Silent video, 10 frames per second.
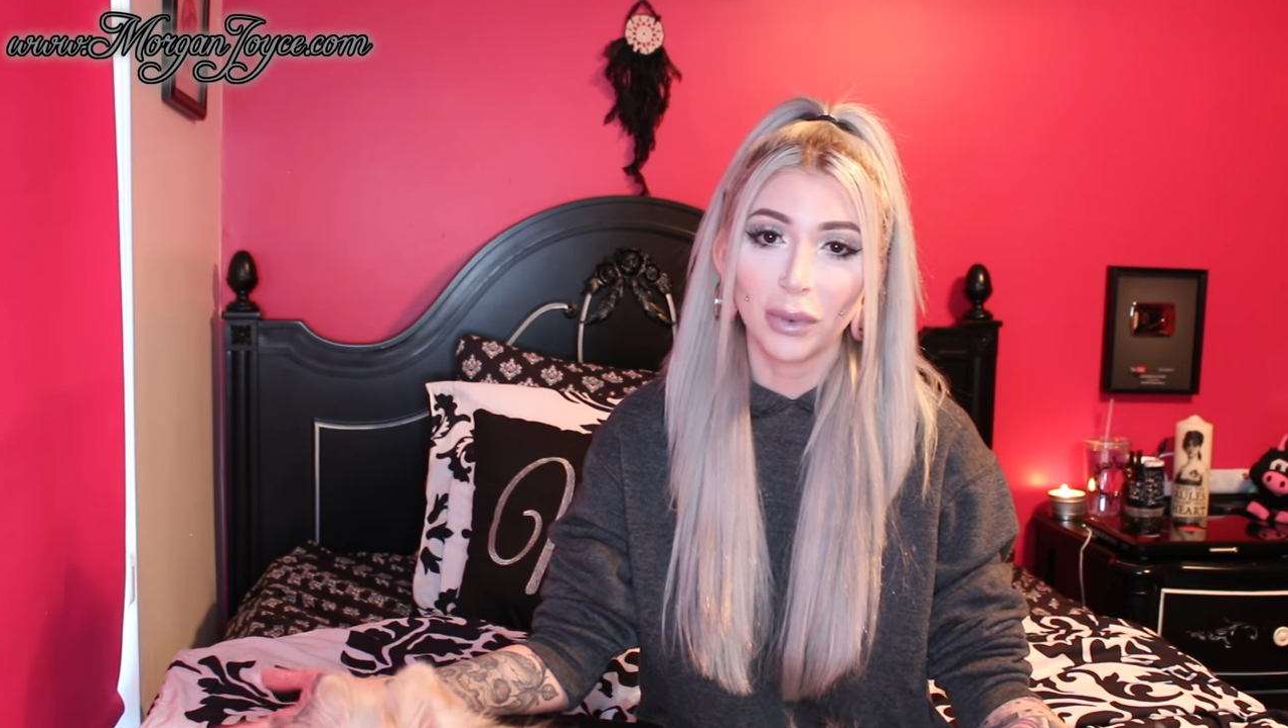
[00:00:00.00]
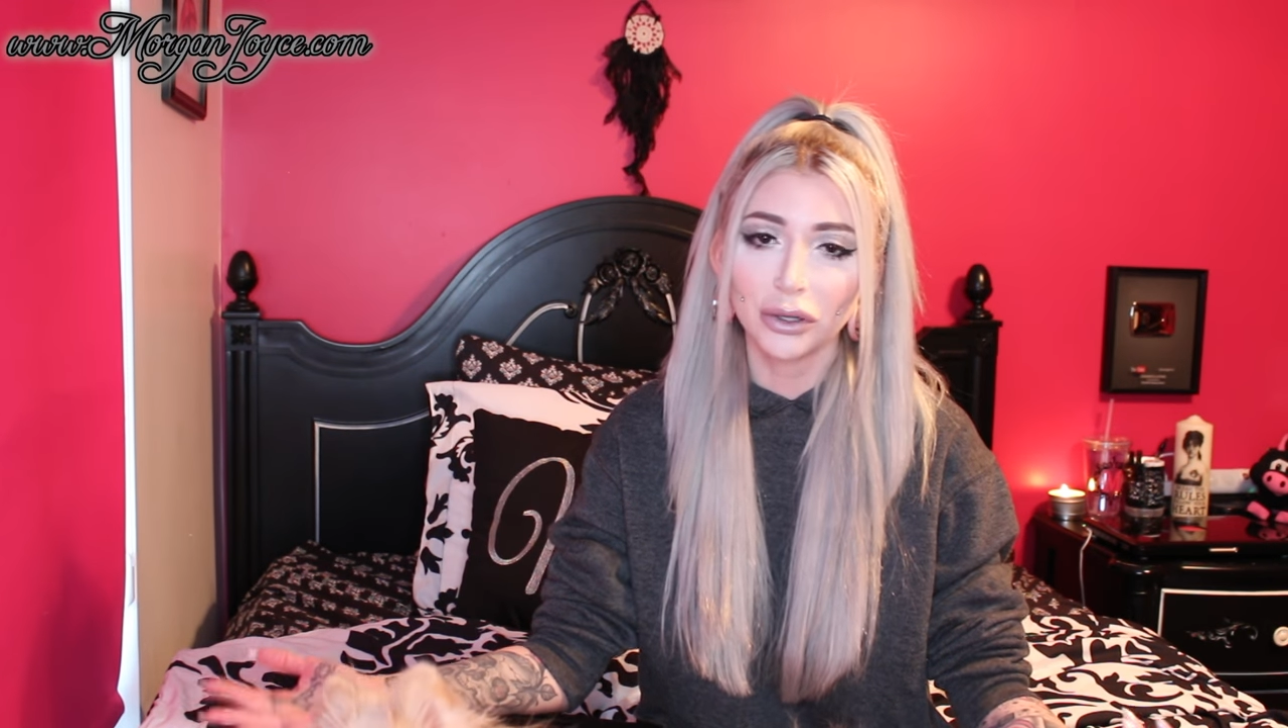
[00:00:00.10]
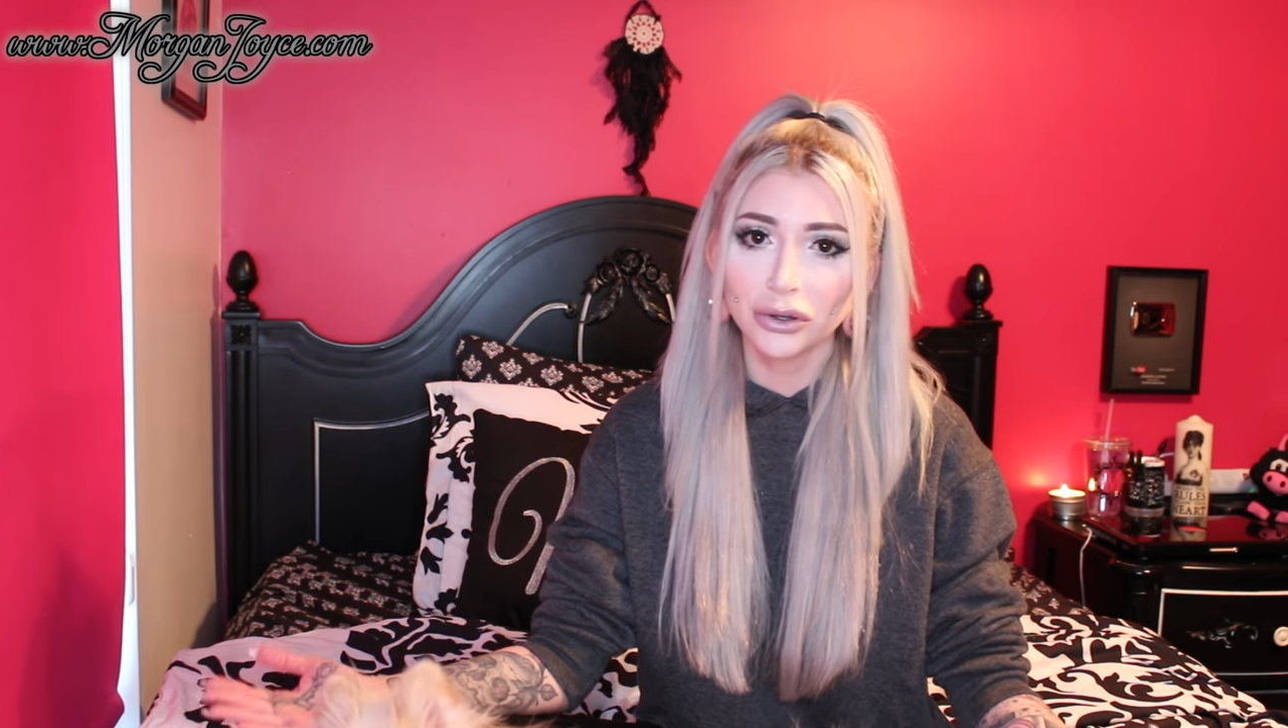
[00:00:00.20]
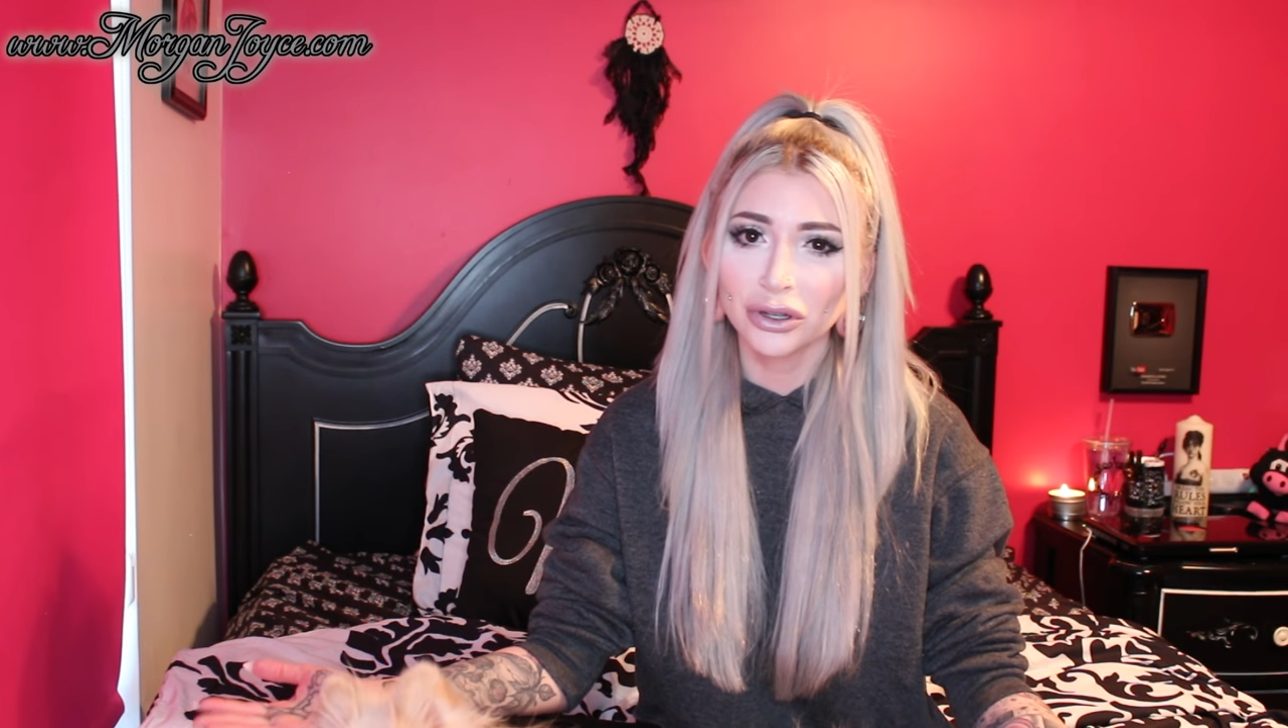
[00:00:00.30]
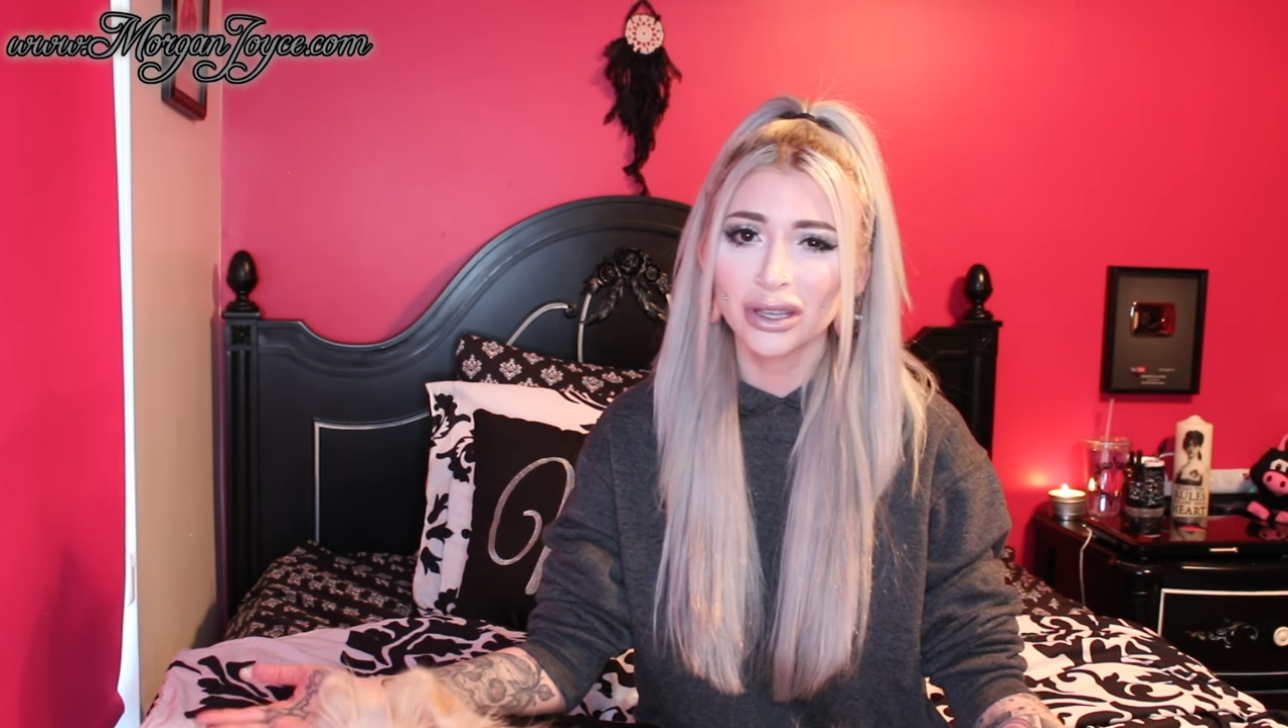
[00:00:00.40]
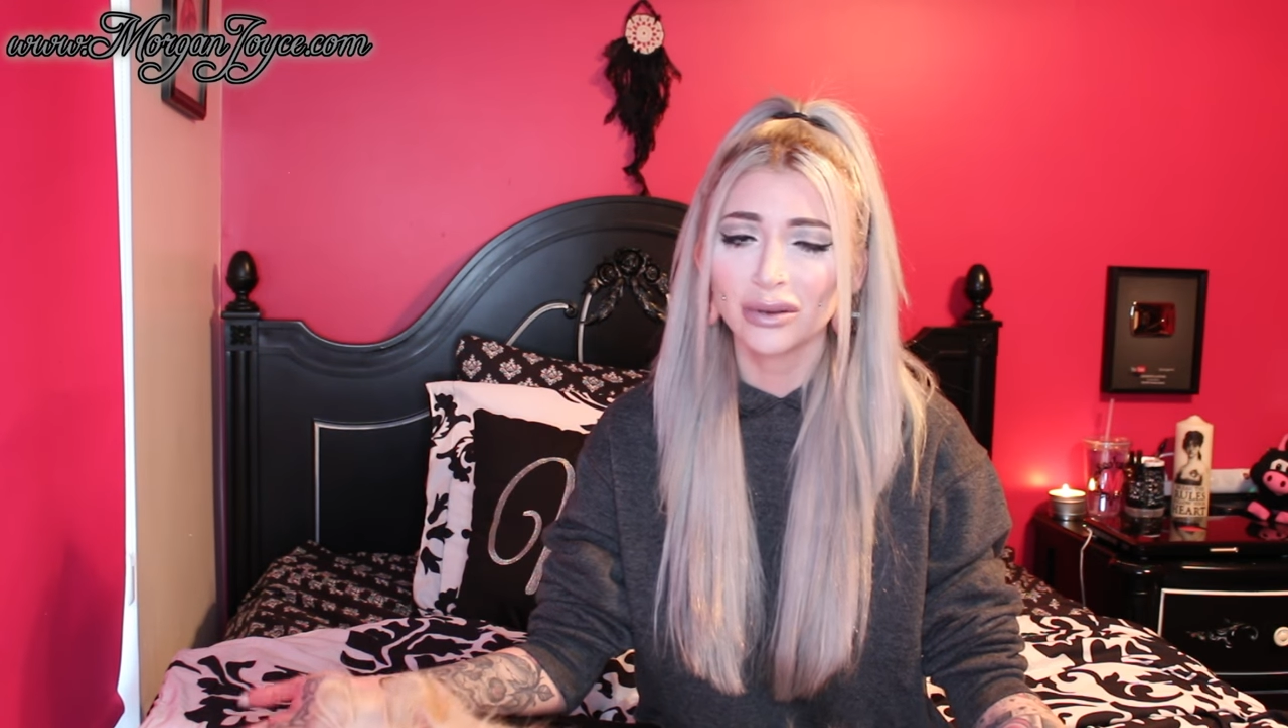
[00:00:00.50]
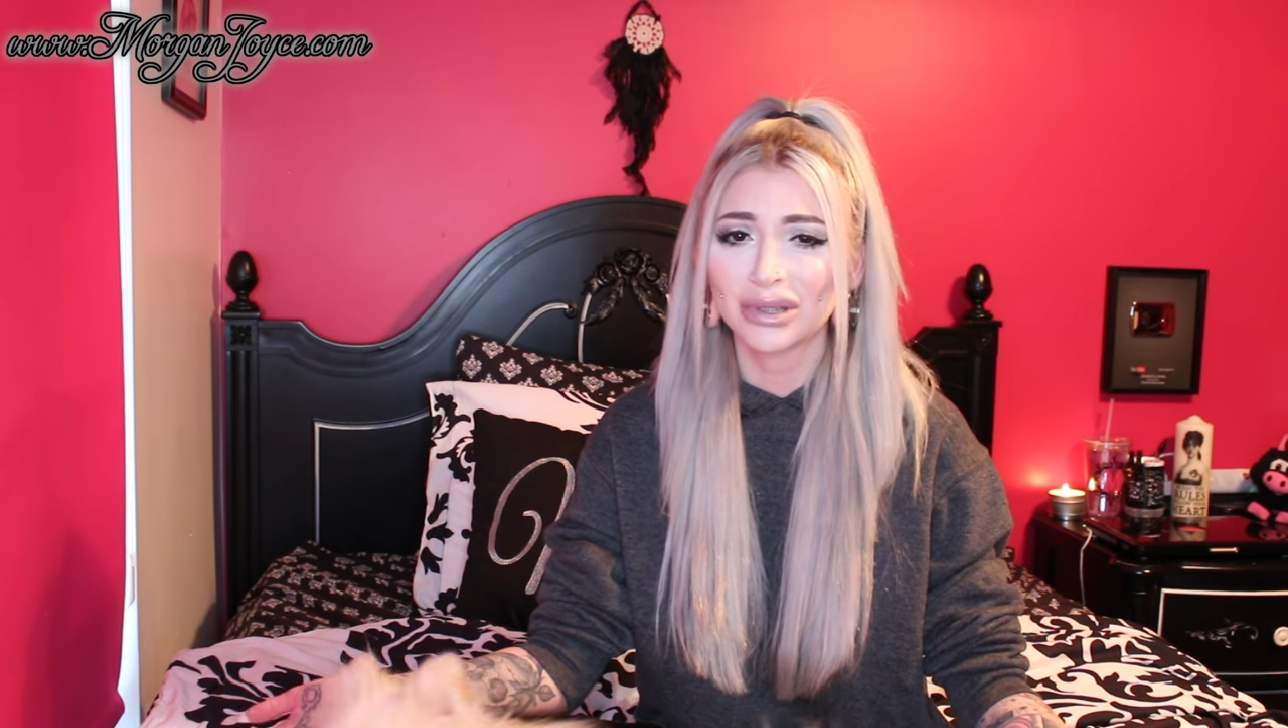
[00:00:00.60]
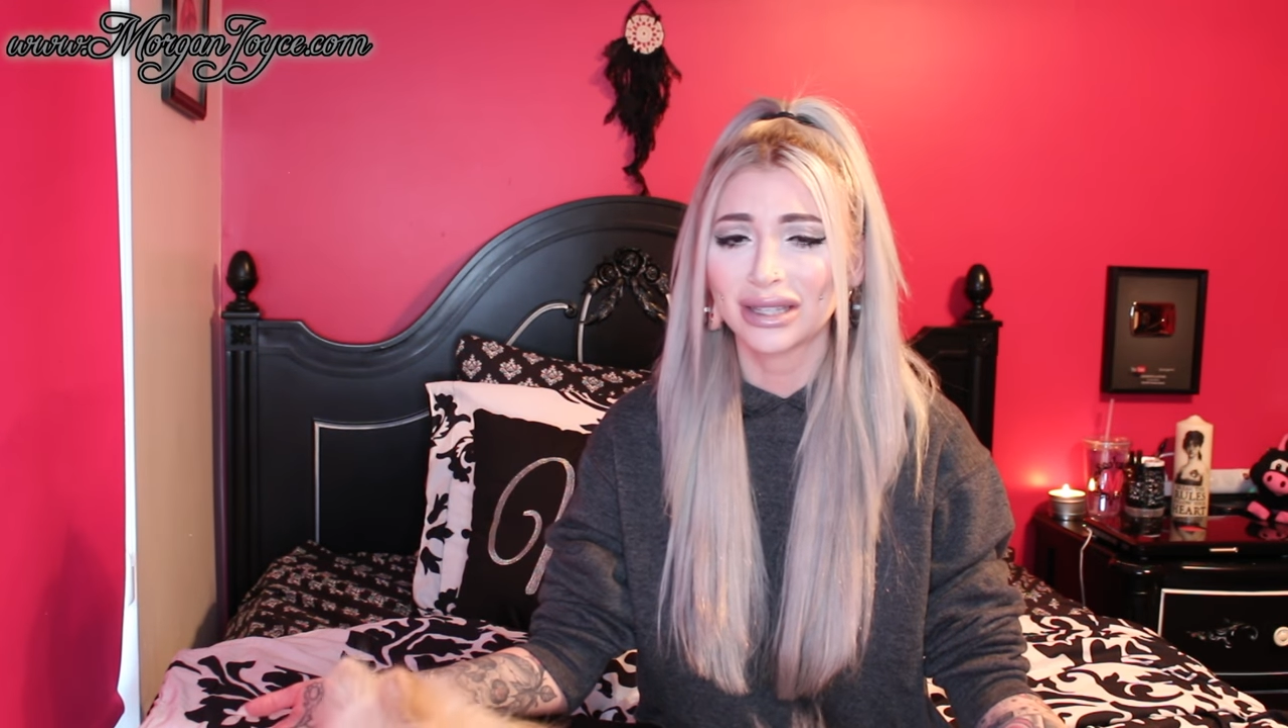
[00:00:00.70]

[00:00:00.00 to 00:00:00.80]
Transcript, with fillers: but usually it was